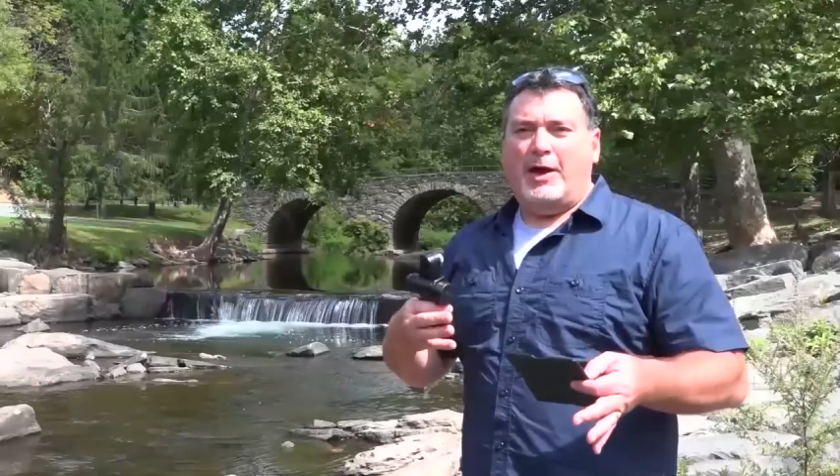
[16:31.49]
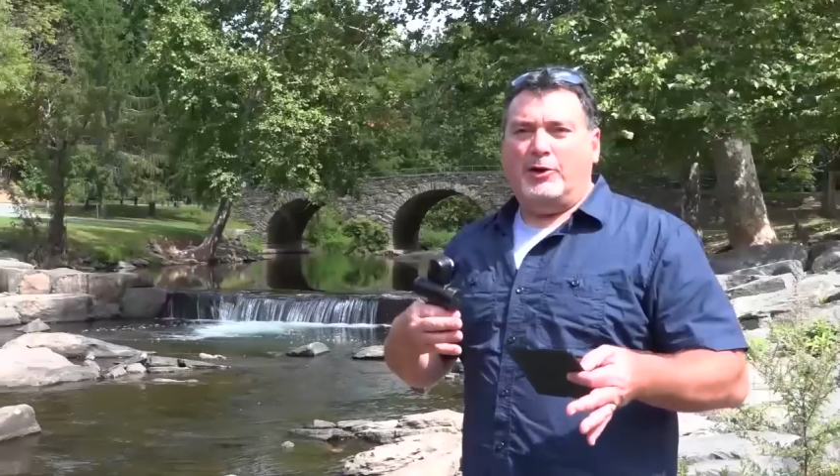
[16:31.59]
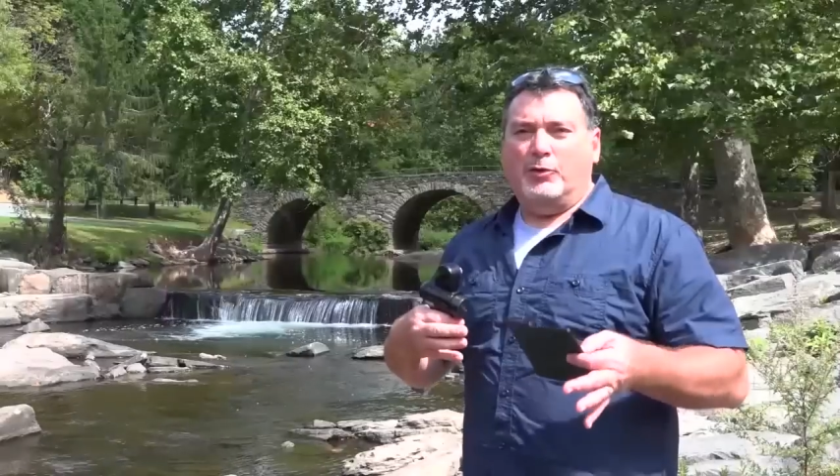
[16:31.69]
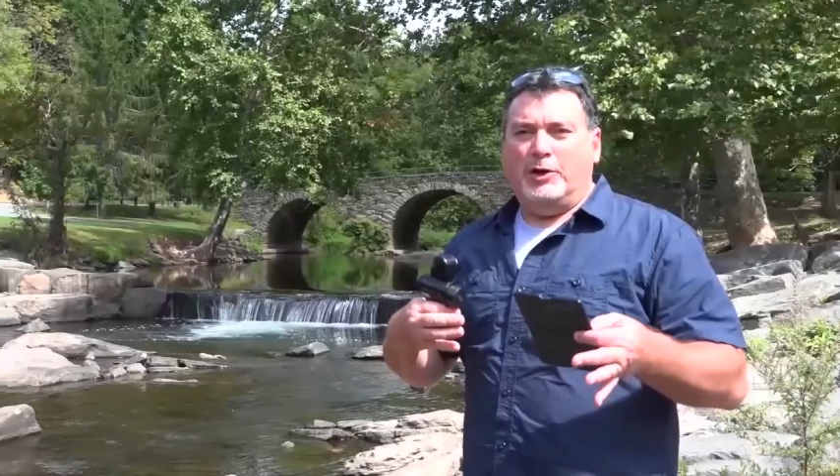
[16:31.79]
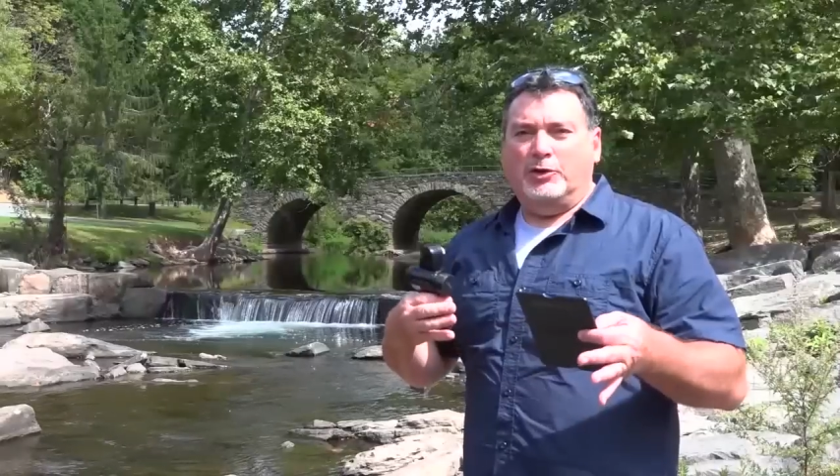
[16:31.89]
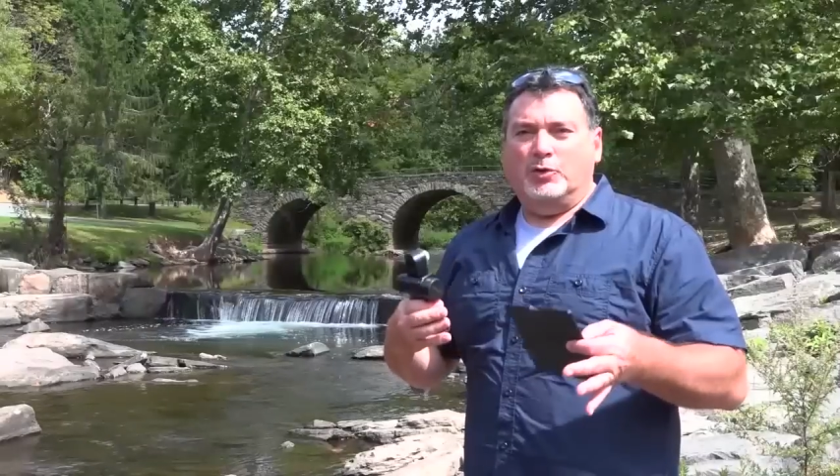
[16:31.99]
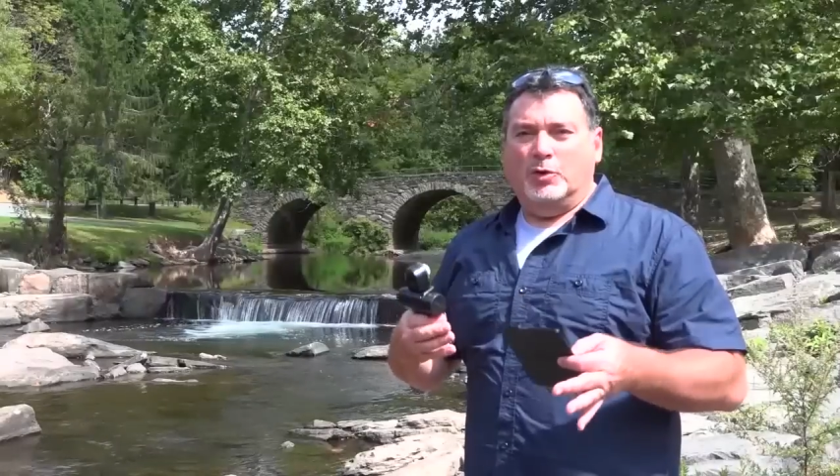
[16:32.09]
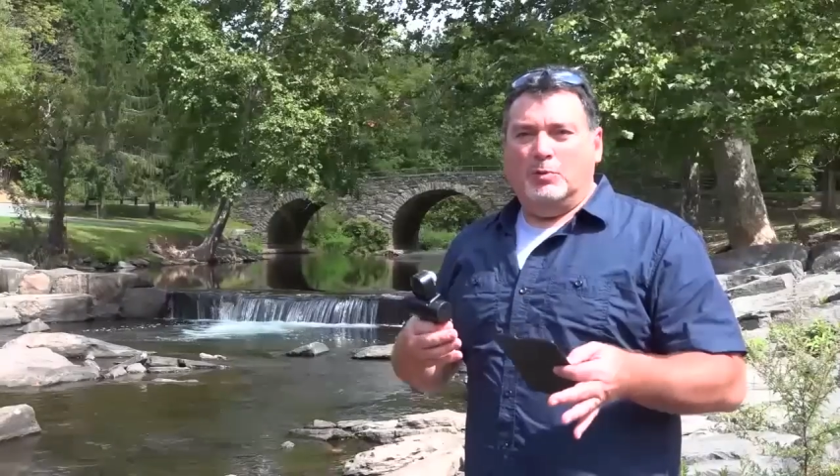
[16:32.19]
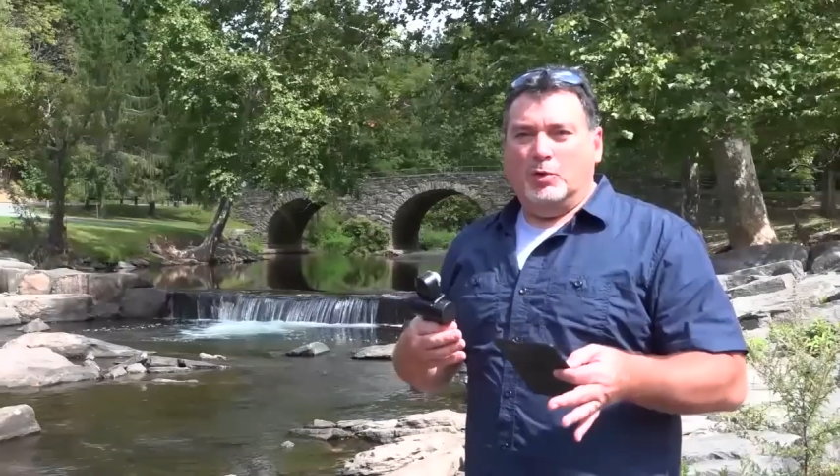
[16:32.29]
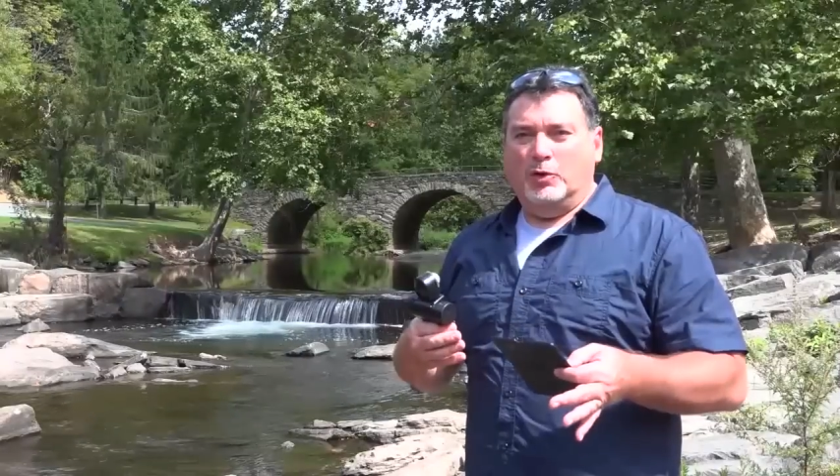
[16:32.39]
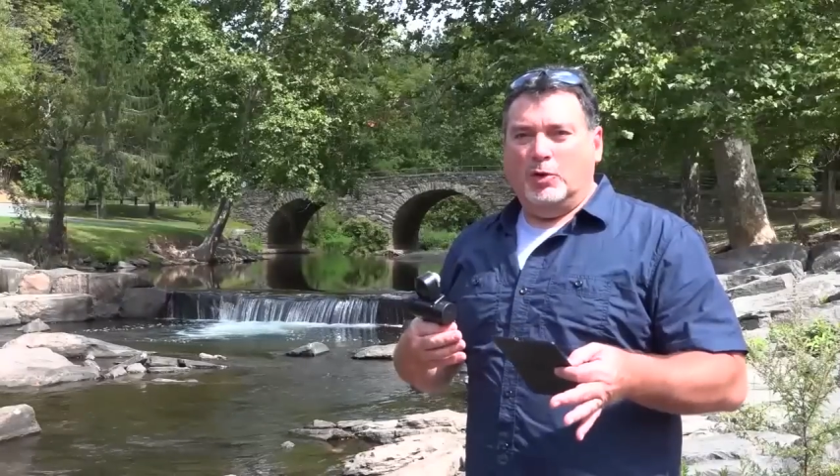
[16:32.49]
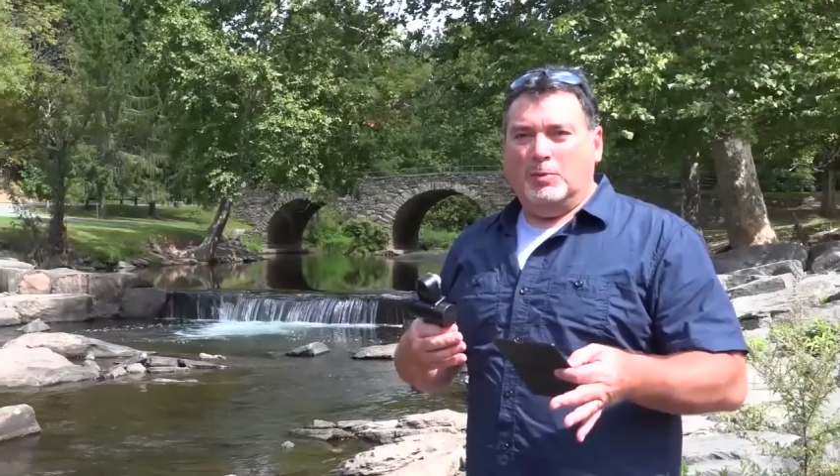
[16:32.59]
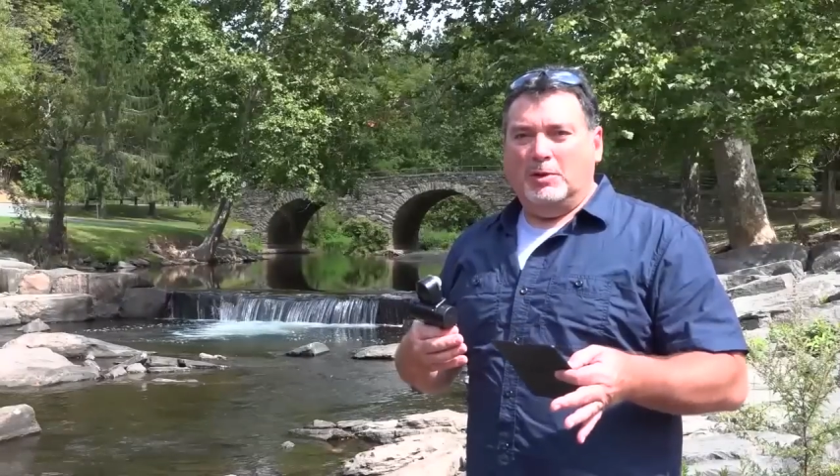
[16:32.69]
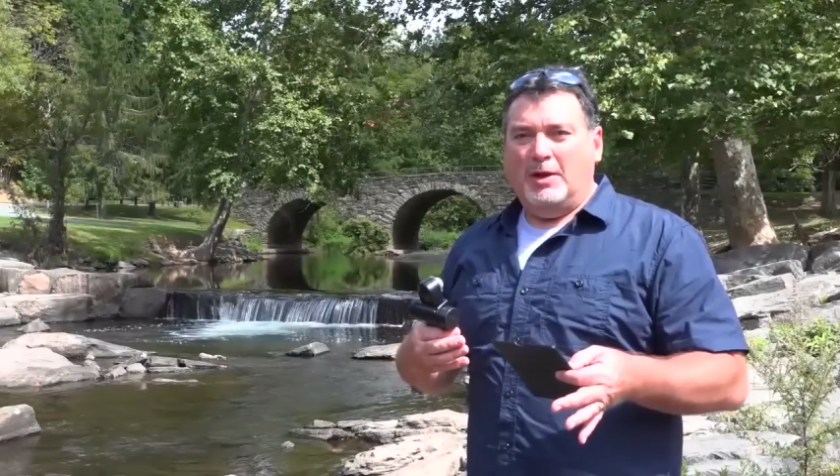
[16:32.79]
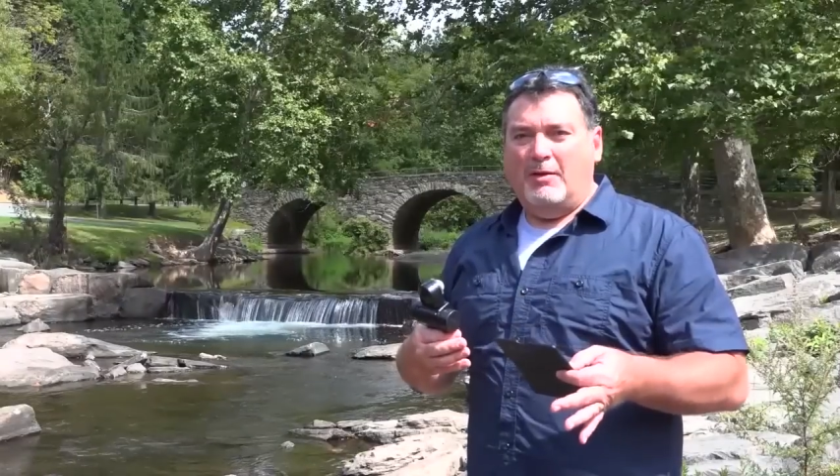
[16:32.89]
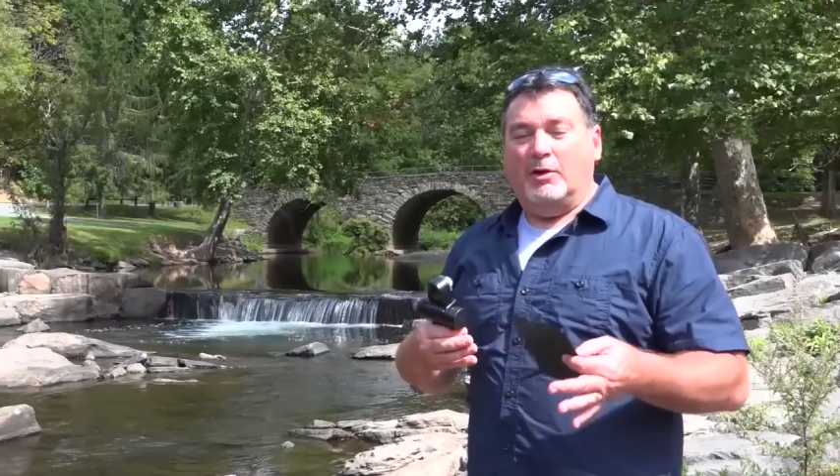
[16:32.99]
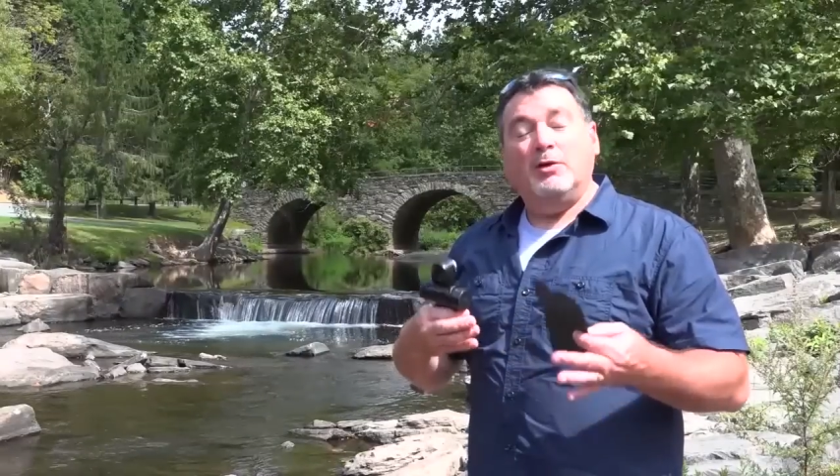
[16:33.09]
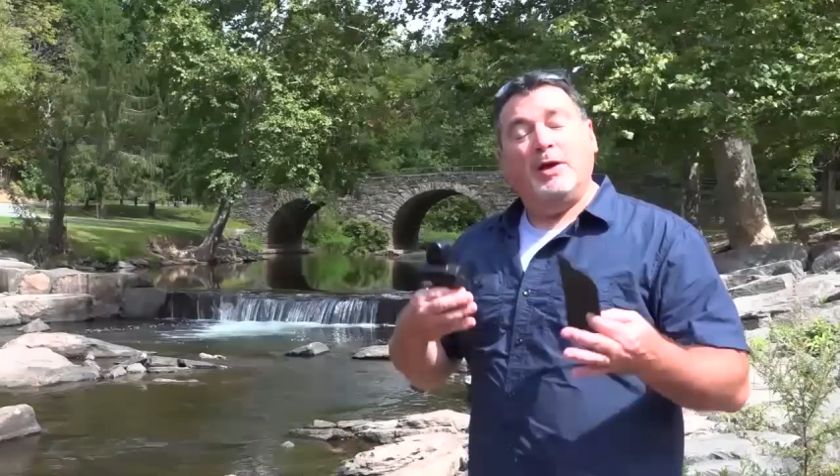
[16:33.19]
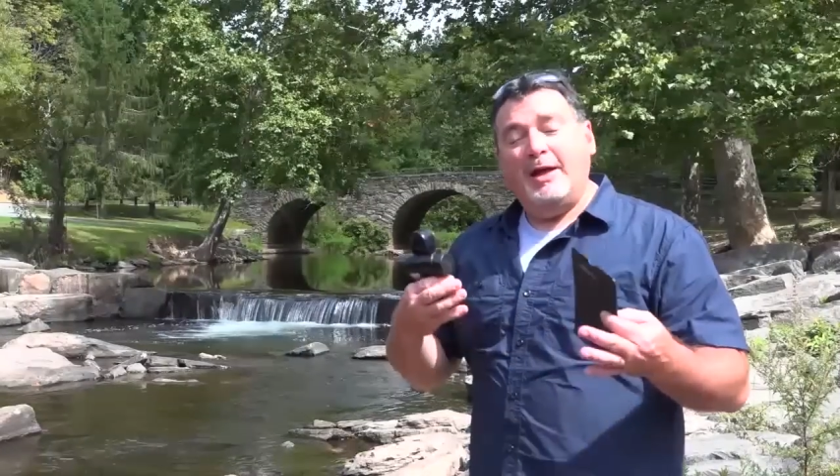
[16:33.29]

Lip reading: that green to a more normal level.